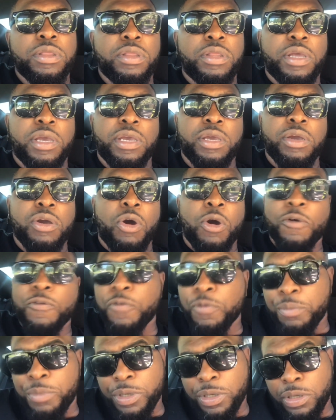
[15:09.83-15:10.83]
They
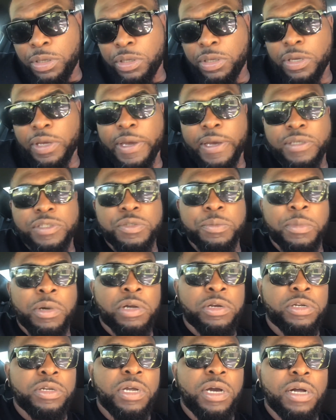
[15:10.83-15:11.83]
offered me X
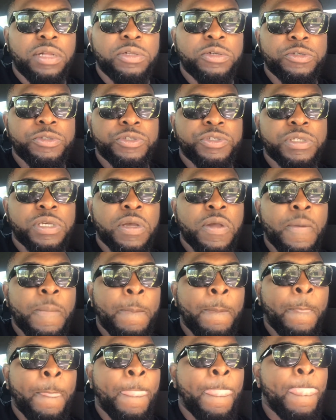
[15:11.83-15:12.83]
amount of dollars.
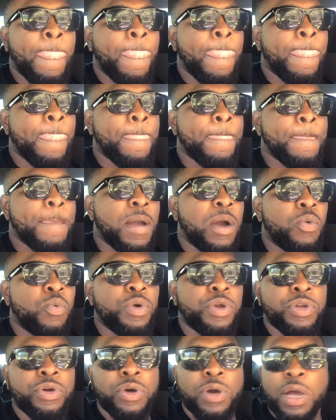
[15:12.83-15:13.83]
I
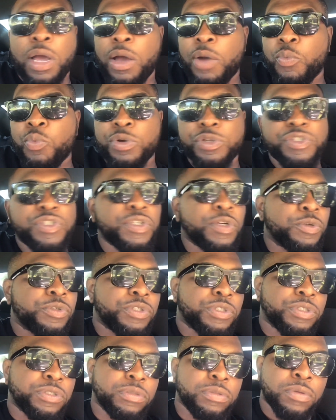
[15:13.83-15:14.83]
went
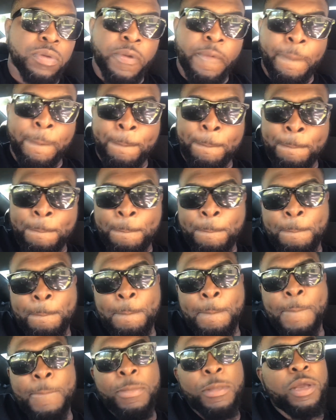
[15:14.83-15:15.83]
searching
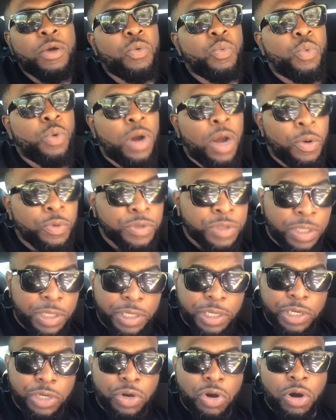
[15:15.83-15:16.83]
where I was gonna
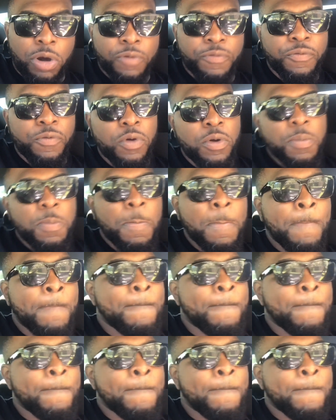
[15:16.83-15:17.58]
get the car from.